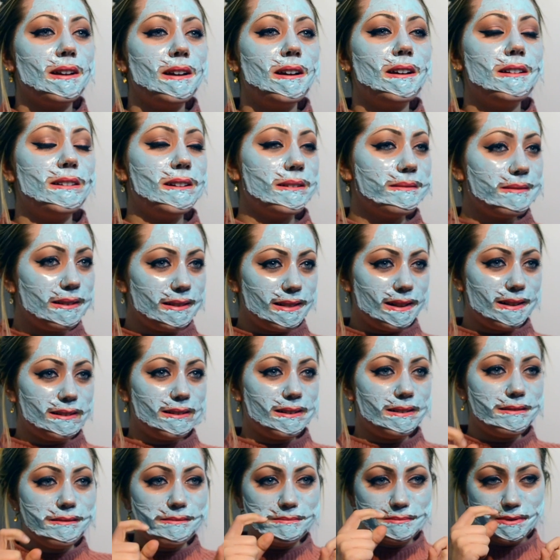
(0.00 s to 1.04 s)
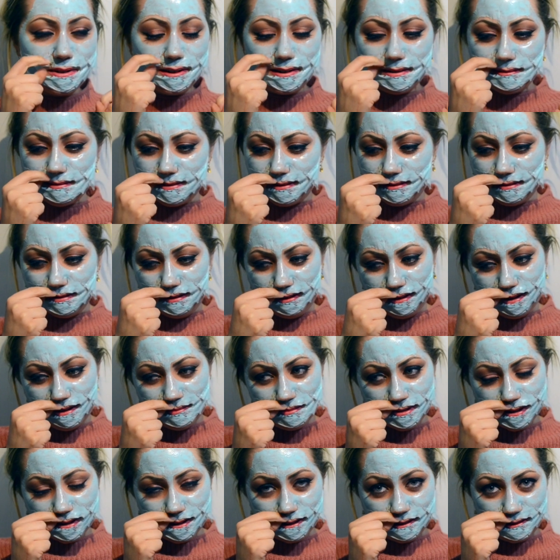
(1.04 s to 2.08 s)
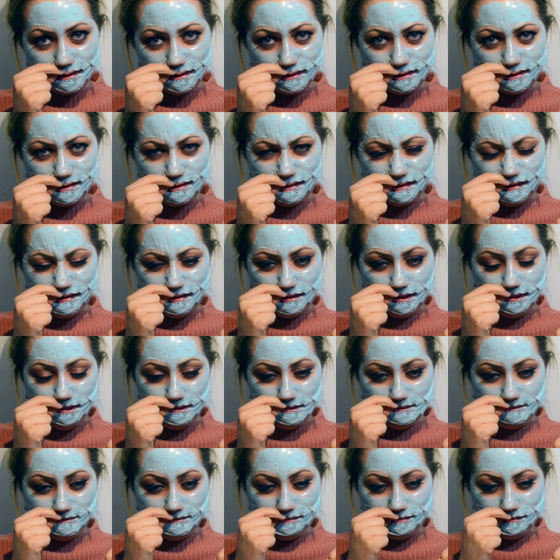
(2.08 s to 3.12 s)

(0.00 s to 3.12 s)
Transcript: Is this why they say don't put it around your lips? Cause, oh.